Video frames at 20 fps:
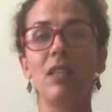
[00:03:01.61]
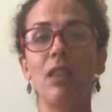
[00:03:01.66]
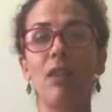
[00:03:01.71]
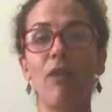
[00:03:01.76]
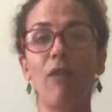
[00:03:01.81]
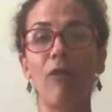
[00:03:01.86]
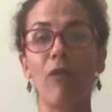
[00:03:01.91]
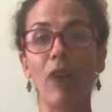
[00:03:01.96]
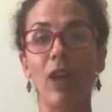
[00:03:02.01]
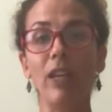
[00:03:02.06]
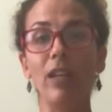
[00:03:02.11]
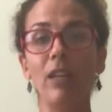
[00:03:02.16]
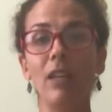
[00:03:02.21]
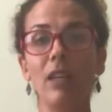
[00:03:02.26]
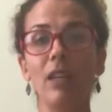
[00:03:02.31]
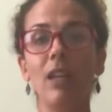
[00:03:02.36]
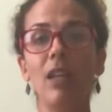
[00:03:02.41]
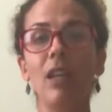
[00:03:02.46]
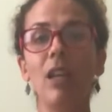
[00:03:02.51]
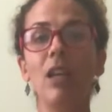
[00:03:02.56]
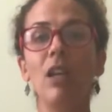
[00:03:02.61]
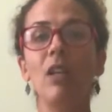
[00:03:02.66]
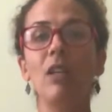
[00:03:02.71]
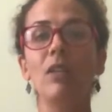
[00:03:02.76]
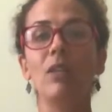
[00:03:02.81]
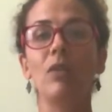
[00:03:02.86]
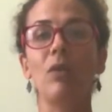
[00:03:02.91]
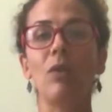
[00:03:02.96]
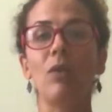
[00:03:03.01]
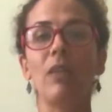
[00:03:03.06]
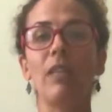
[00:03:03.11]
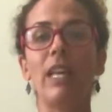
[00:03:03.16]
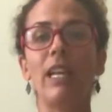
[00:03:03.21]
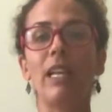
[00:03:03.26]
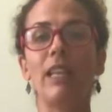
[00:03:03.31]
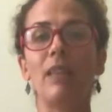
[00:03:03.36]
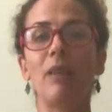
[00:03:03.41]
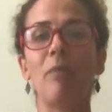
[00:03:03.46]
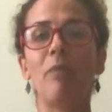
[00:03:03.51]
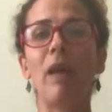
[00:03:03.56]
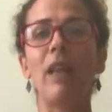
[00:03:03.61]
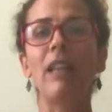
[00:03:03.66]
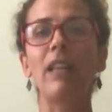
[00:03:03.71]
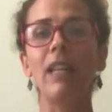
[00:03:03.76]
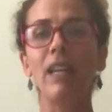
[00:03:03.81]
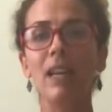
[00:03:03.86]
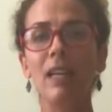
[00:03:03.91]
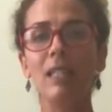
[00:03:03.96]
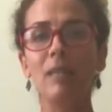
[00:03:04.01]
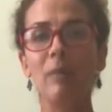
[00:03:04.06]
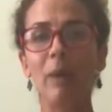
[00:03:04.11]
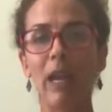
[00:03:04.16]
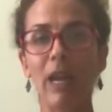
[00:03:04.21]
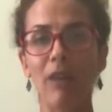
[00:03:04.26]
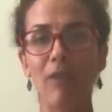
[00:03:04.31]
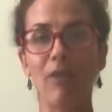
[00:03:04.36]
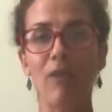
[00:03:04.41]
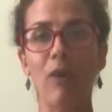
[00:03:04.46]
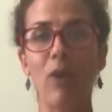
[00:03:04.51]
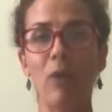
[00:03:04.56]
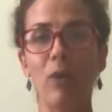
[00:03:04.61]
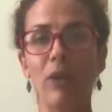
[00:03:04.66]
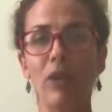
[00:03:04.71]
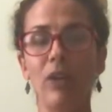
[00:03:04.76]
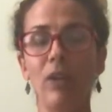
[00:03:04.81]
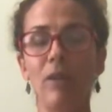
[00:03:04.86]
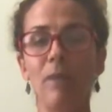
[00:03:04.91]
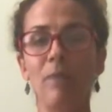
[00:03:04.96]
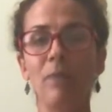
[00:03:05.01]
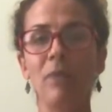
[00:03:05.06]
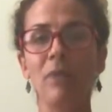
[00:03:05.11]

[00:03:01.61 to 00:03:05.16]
the front, so letting the belly expand forward.